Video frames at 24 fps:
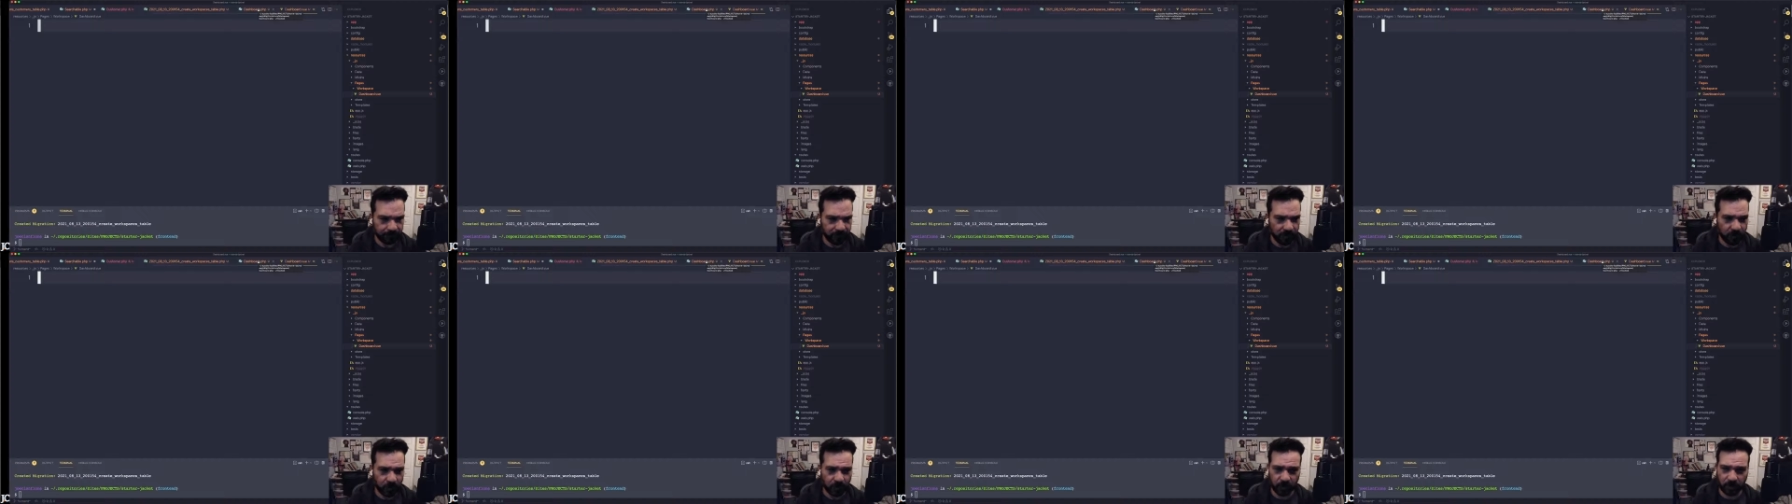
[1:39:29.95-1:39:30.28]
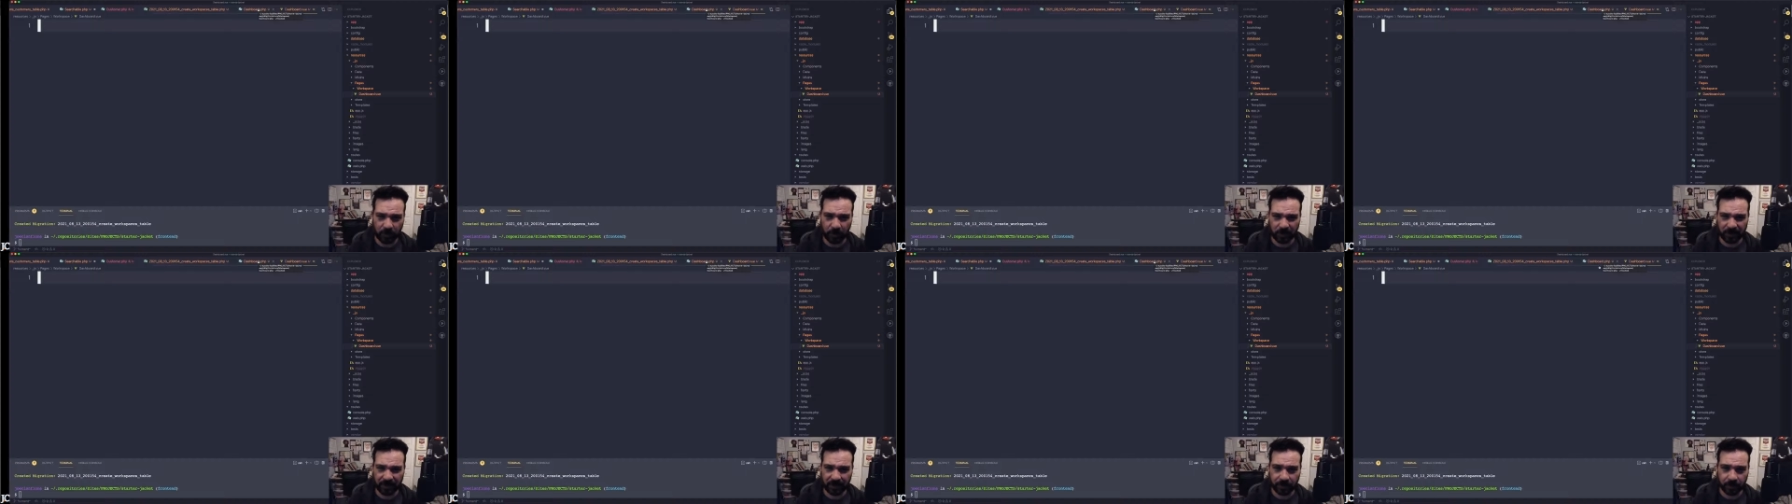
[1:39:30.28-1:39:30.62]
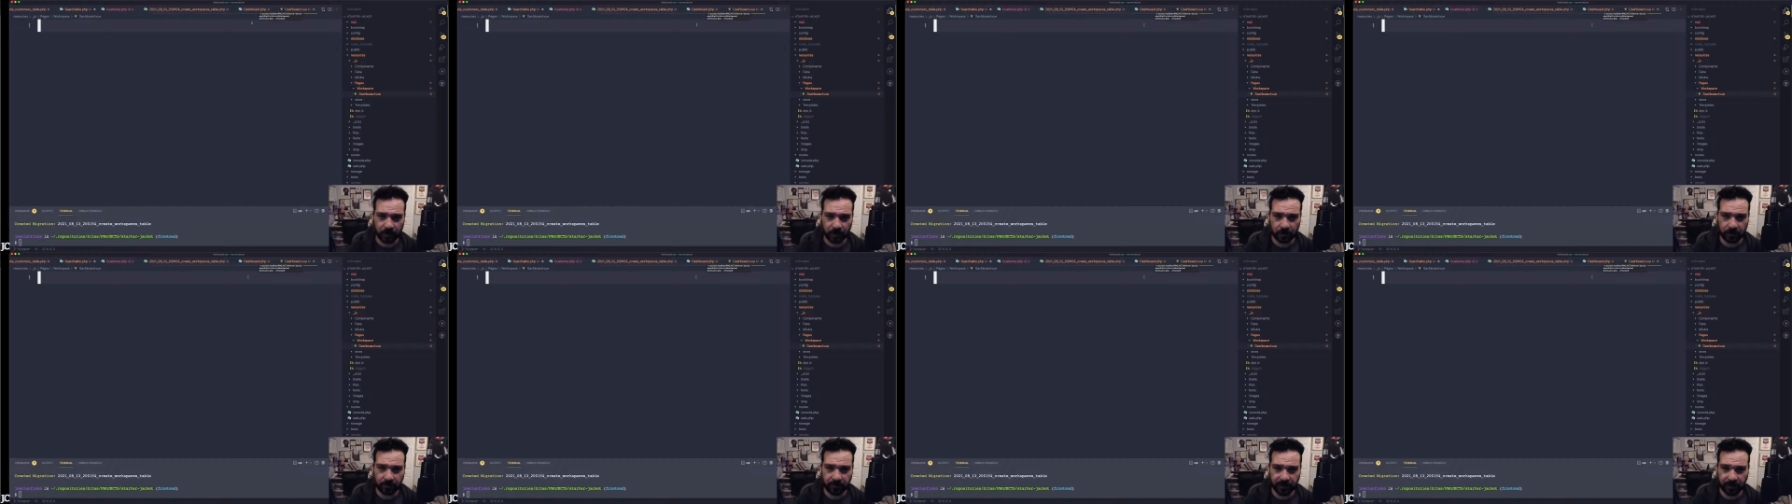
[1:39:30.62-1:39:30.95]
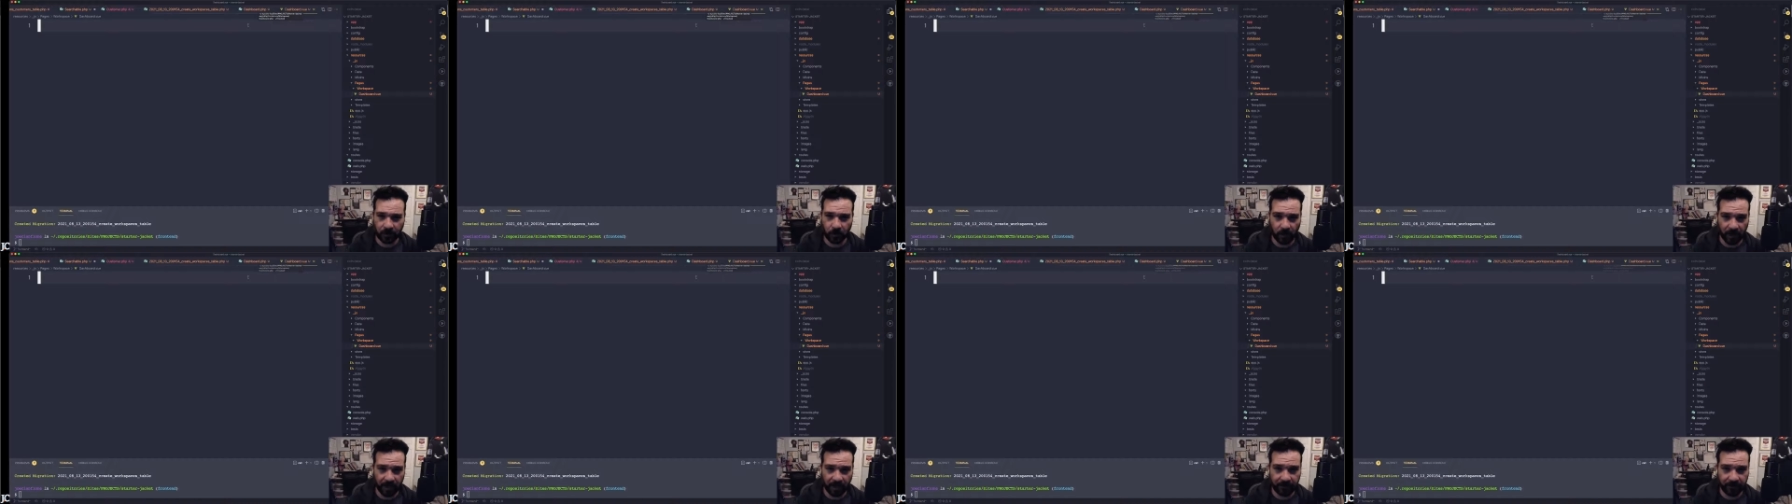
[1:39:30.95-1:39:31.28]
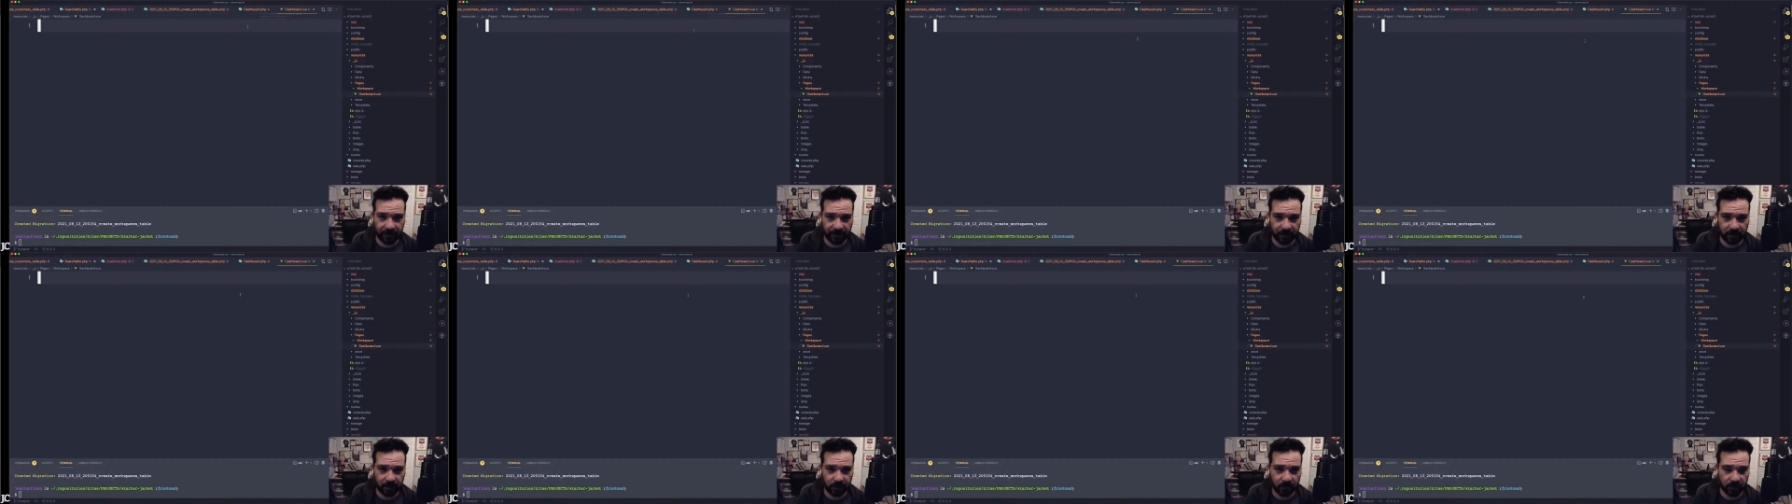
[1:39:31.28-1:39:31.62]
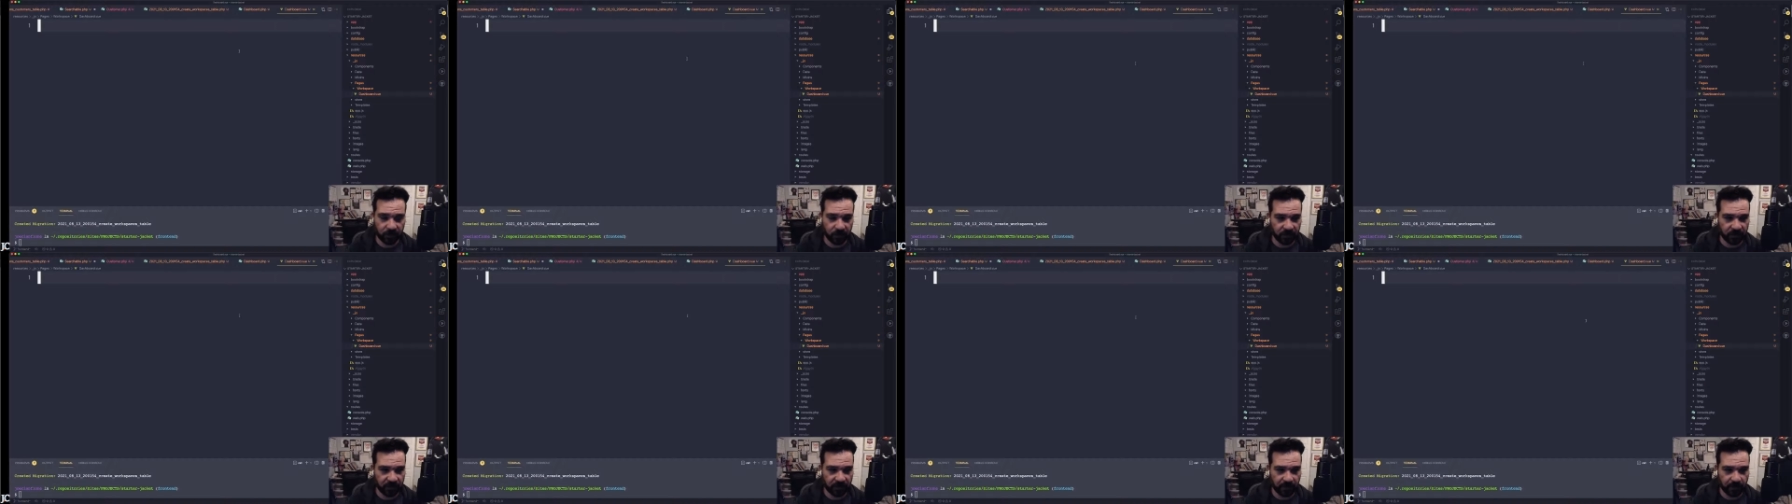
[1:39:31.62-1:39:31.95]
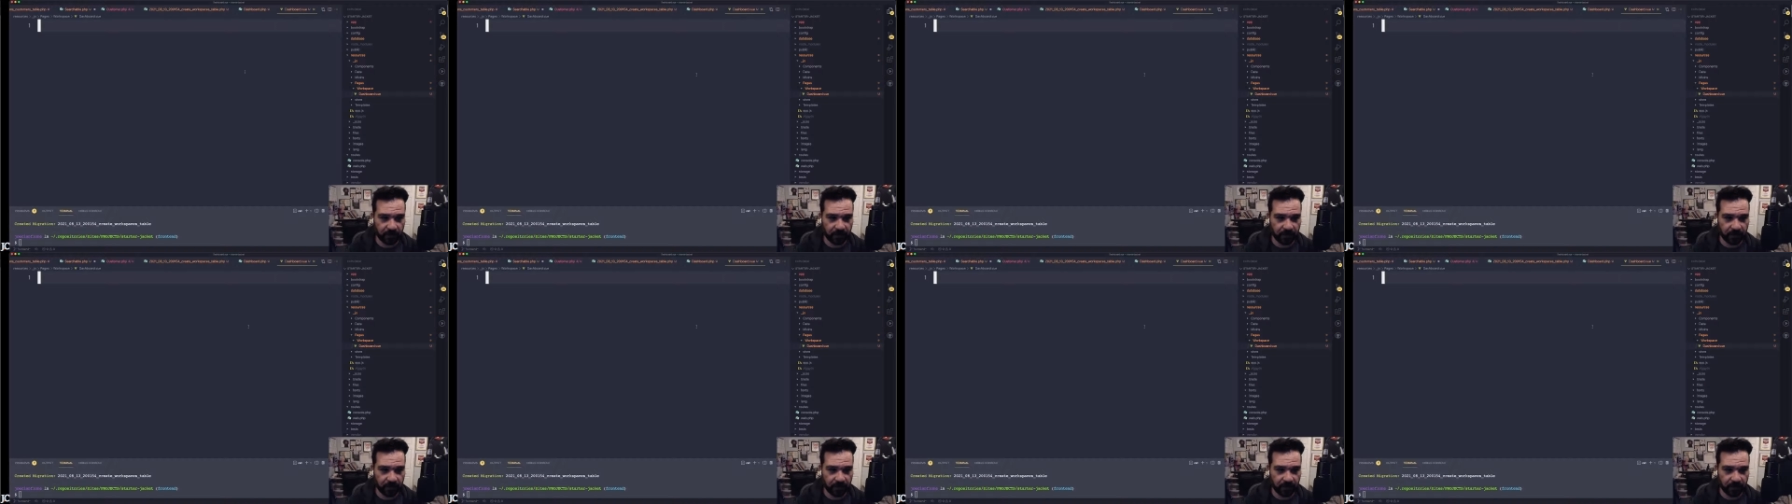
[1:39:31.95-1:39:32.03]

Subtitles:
there's almost some sort of like way of like, you can just